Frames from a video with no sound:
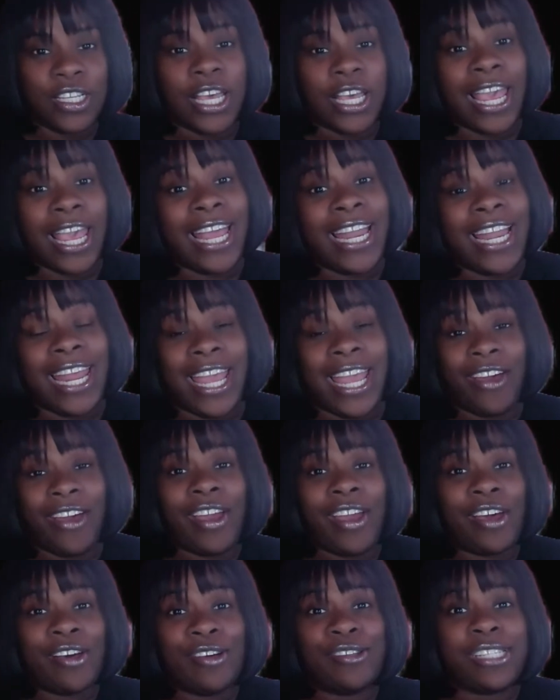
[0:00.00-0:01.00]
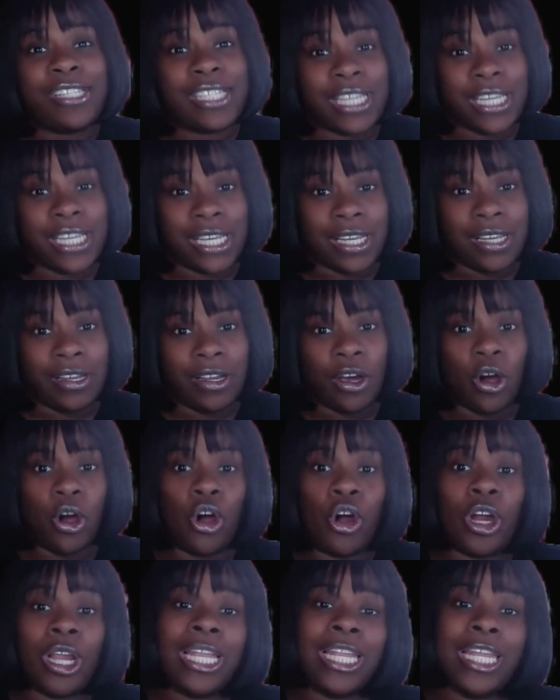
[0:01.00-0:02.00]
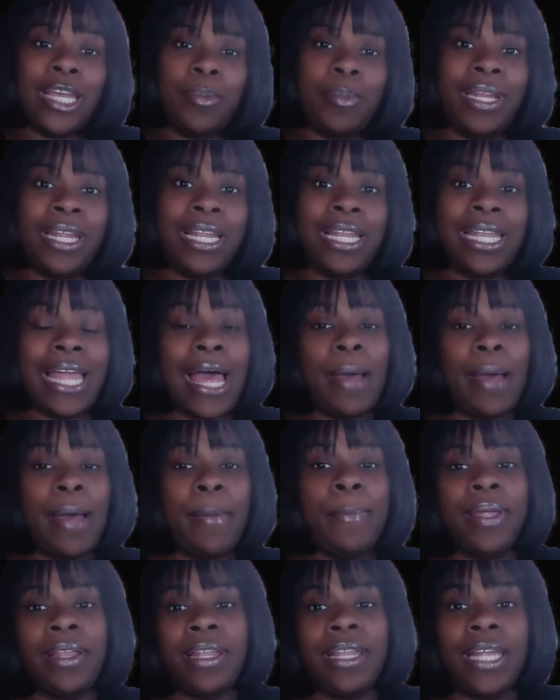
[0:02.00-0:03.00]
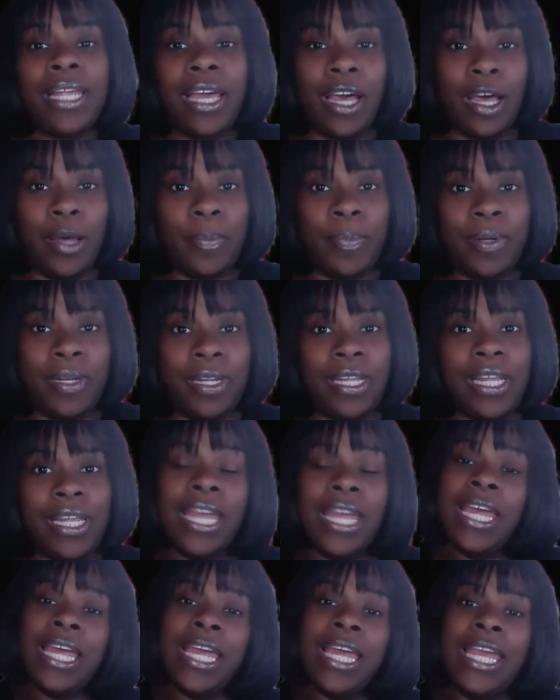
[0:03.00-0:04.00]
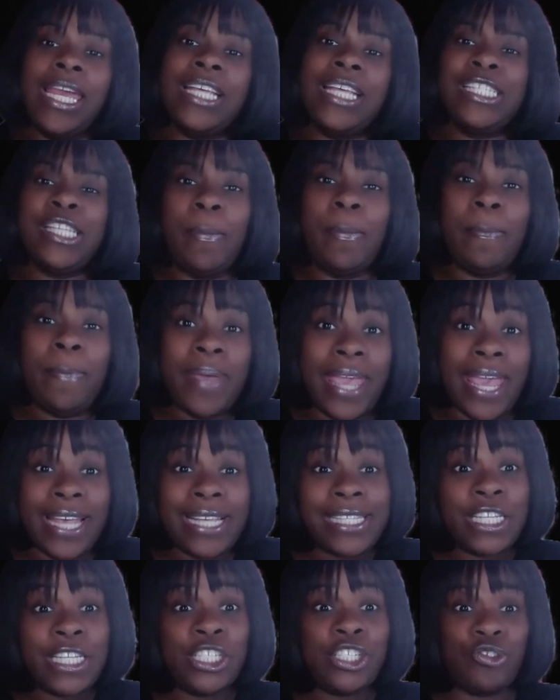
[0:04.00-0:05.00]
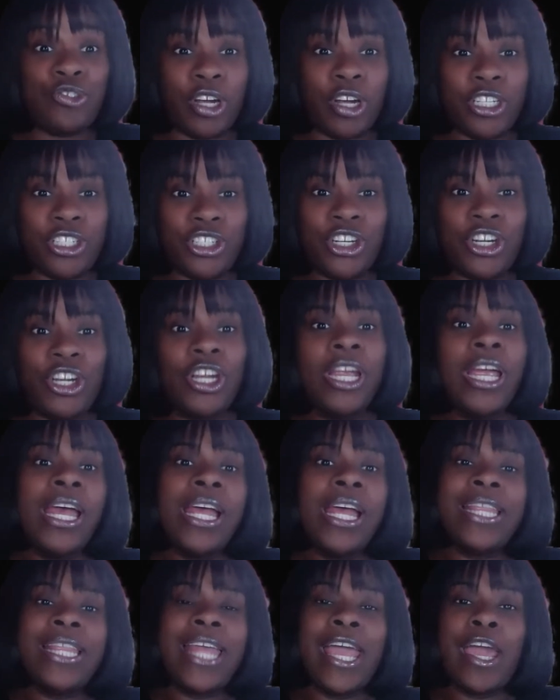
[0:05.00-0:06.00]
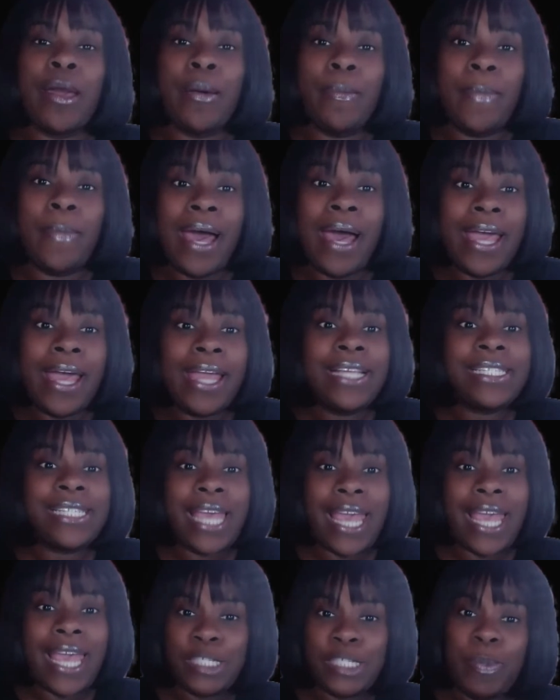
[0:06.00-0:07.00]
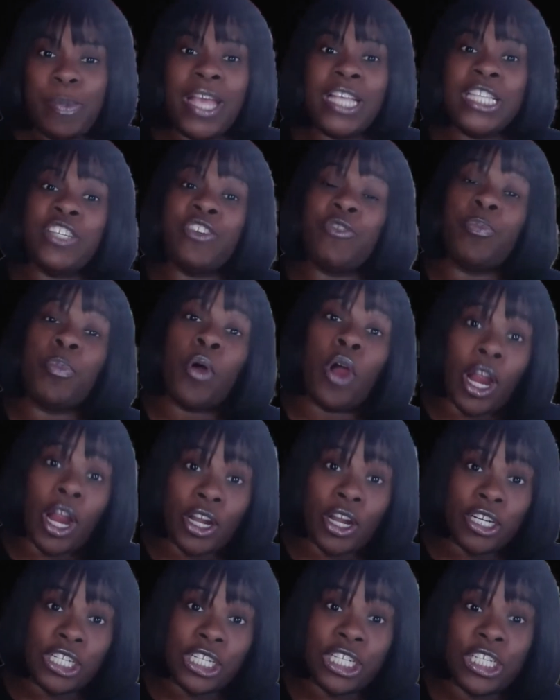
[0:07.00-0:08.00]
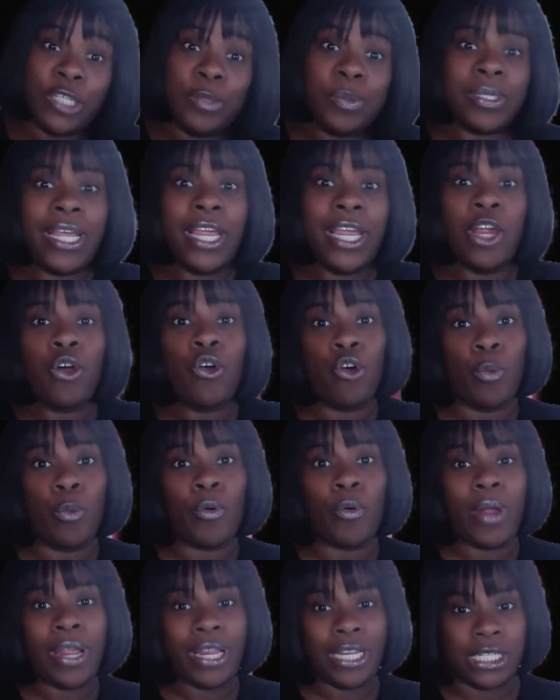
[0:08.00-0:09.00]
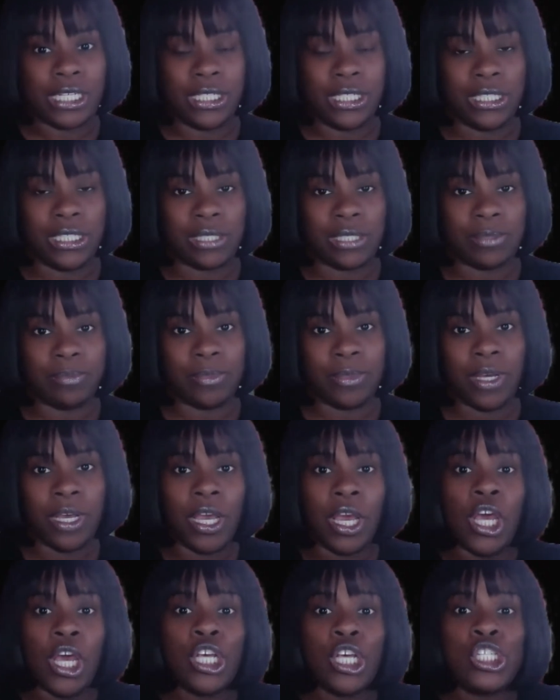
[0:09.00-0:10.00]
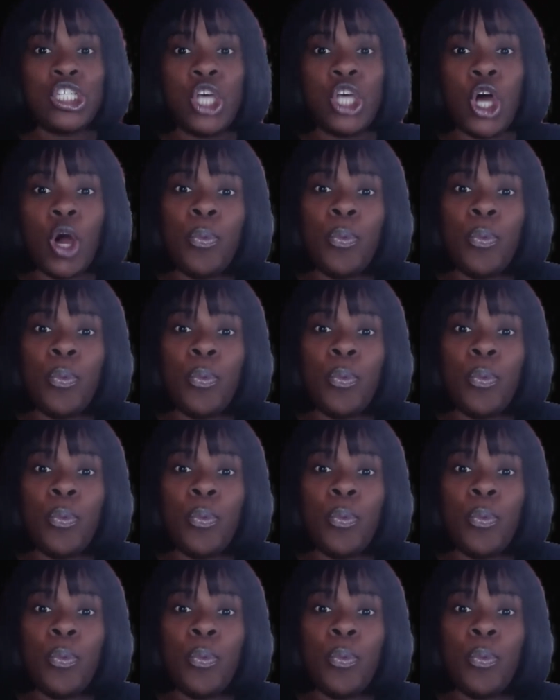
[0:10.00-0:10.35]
An LLC or limited liability company is a business structure that combines aspects of partnerships and corporations. Sole